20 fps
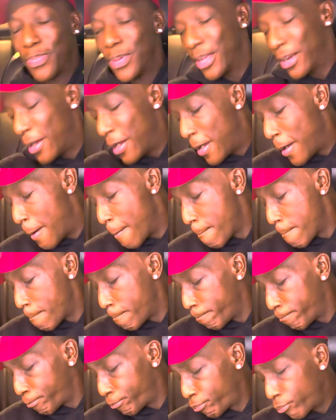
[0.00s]
But uh,
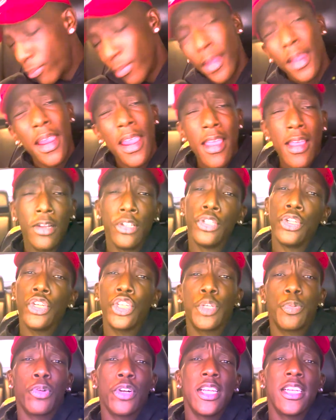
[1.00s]
little
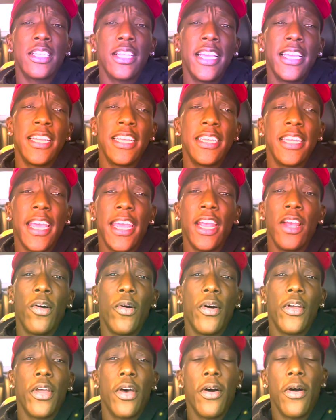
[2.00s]
spring cleaning day
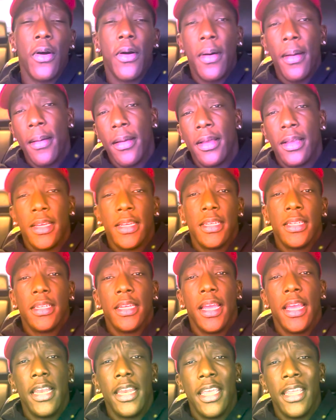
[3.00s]
going on,
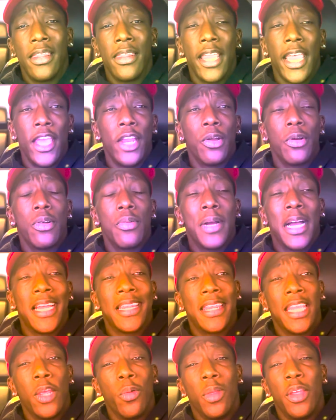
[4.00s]
and then later I
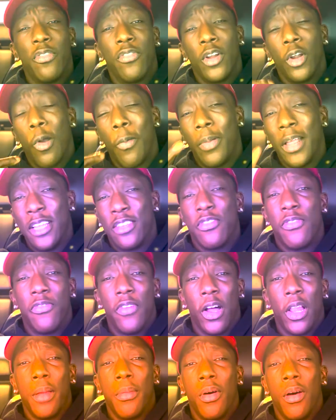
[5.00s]
think we finna go play some
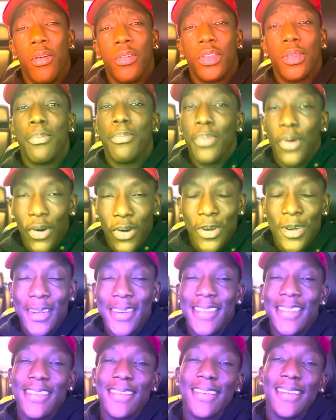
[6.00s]
volleyball with the
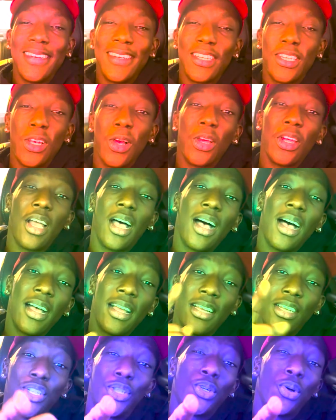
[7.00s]
boys. So y'all
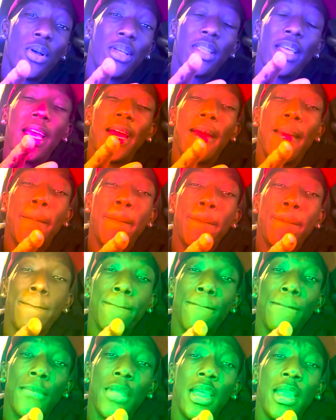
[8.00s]
enjoy that,
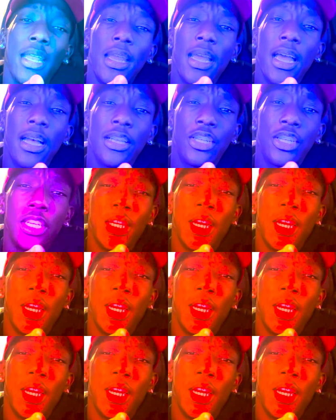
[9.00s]
and then I'll see